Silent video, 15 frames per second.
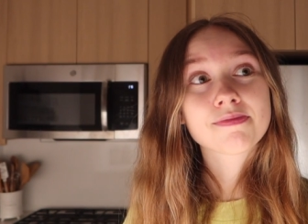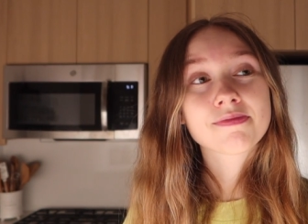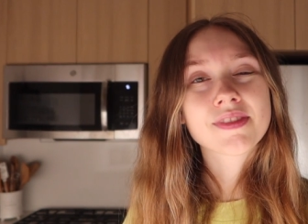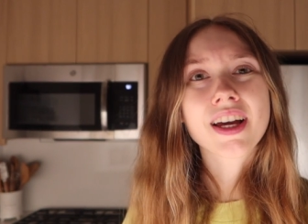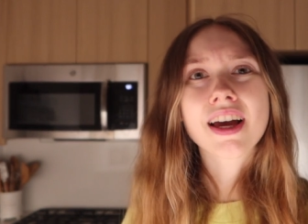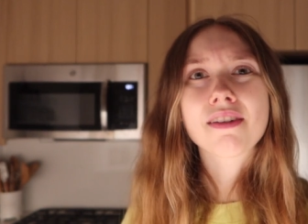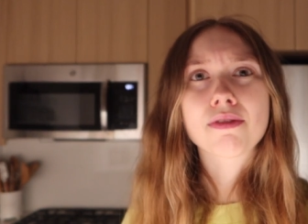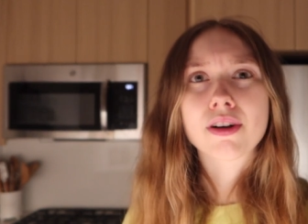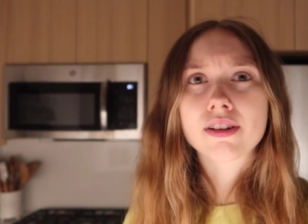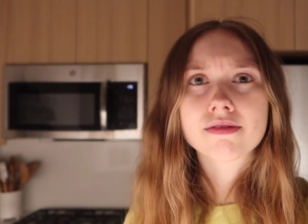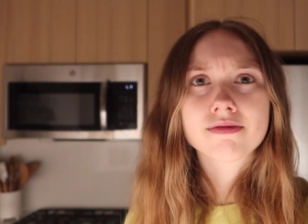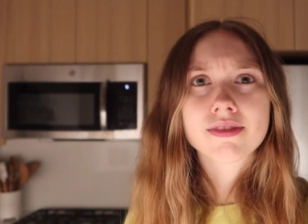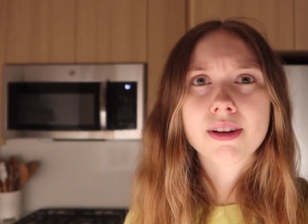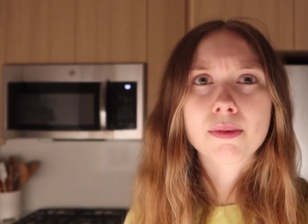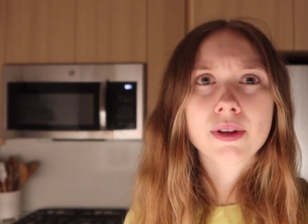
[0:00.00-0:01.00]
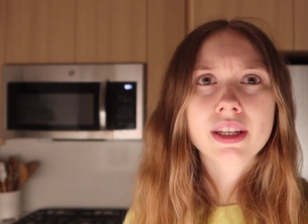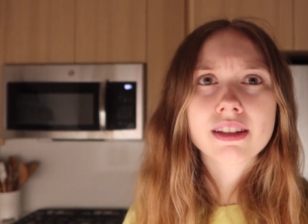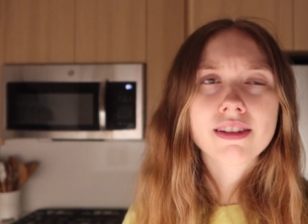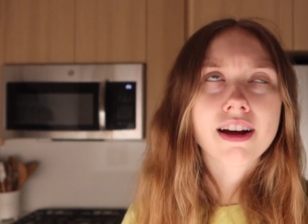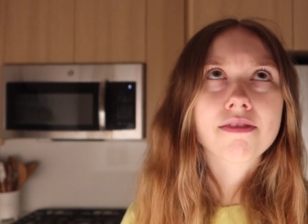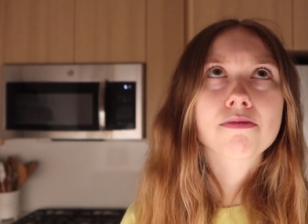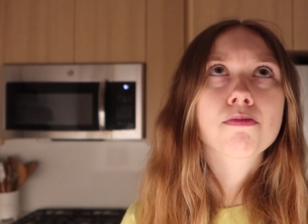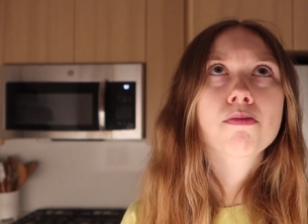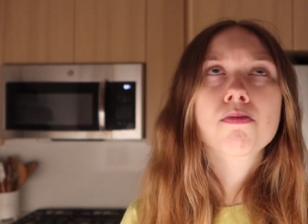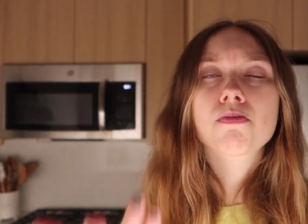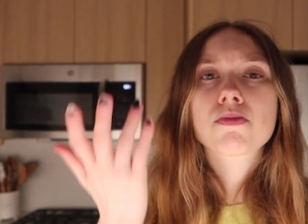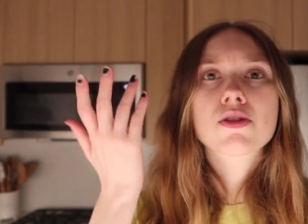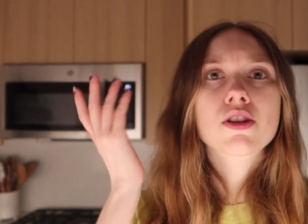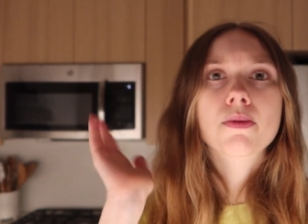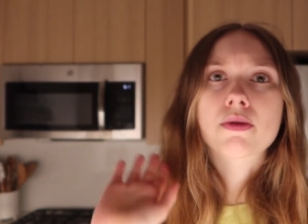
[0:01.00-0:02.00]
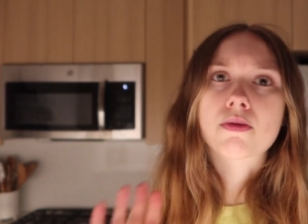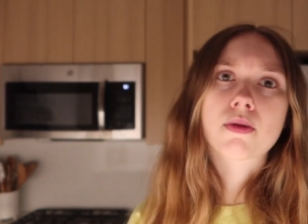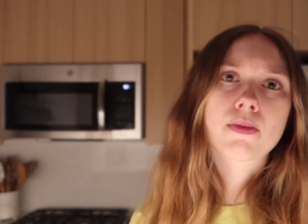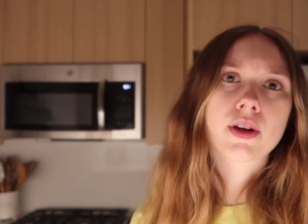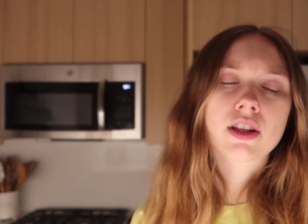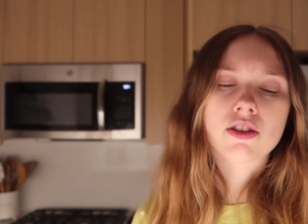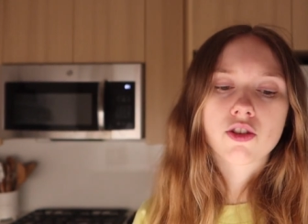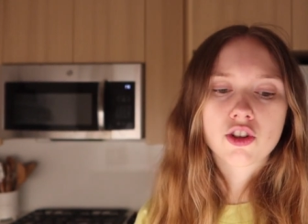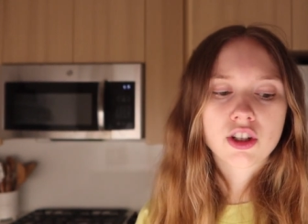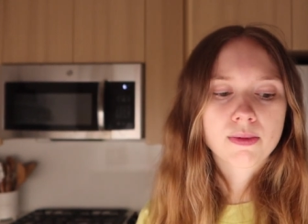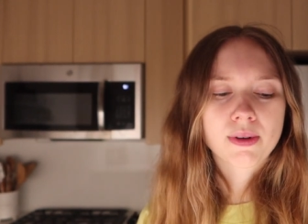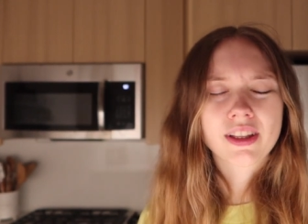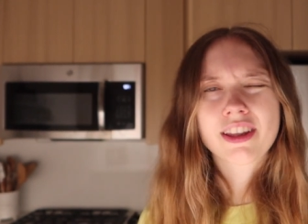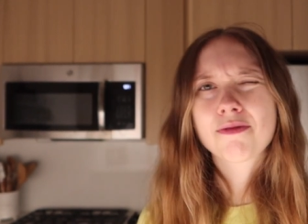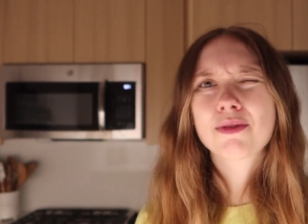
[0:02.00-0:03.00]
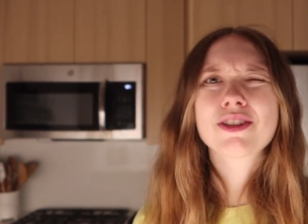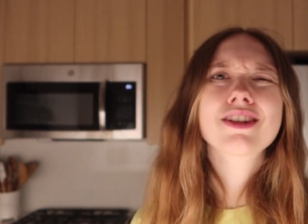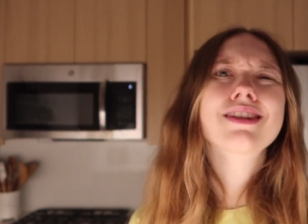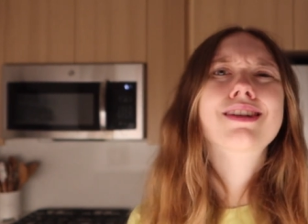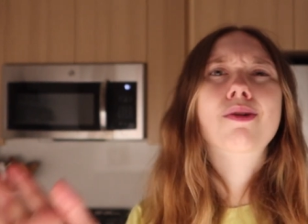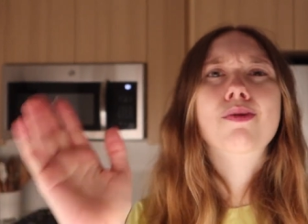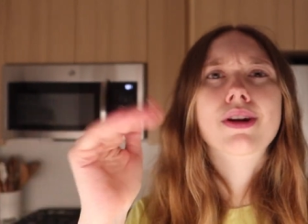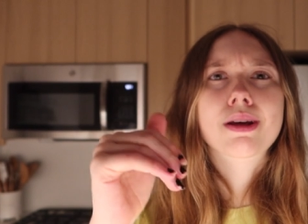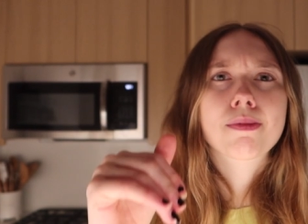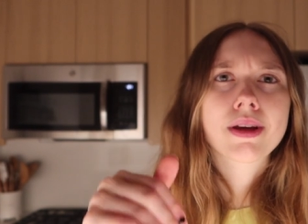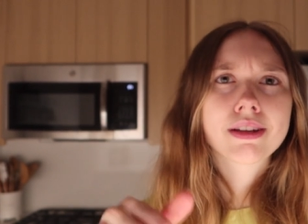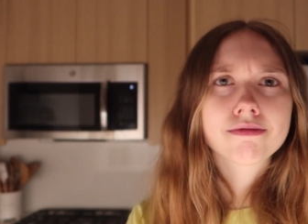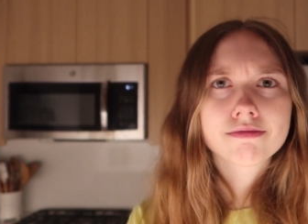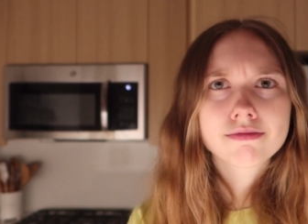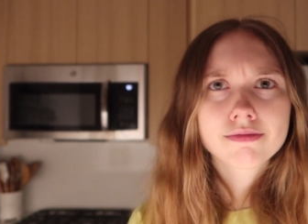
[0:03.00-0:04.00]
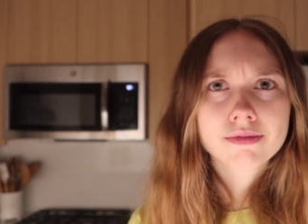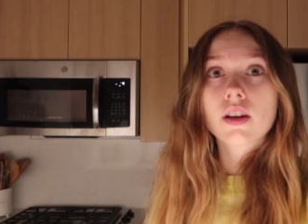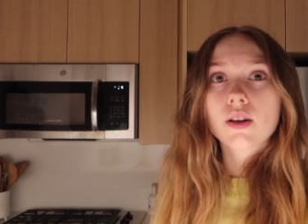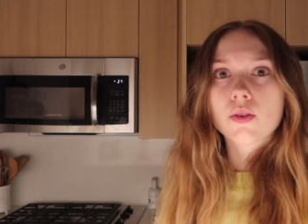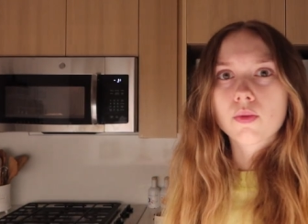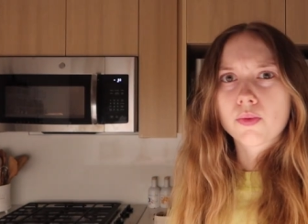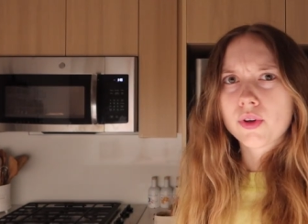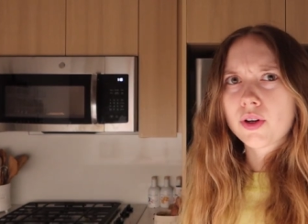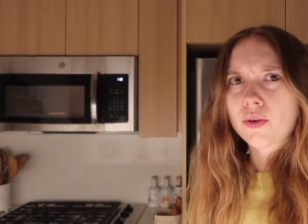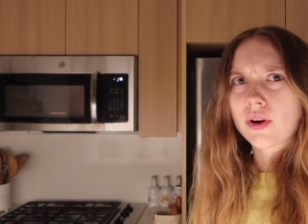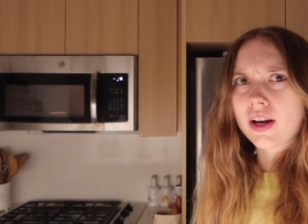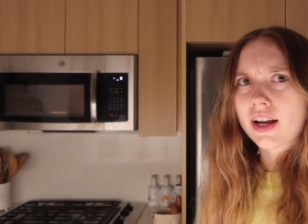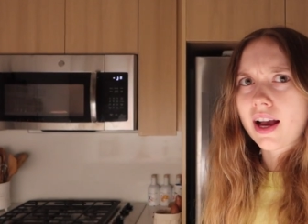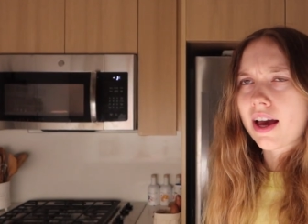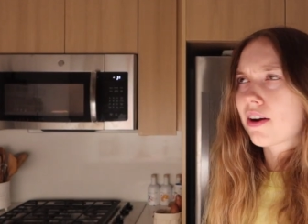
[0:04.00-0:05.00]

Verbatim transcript: Not ever. I'm gonna have so much more Beyond Sushi in my life, but you know what I mean. Real quick,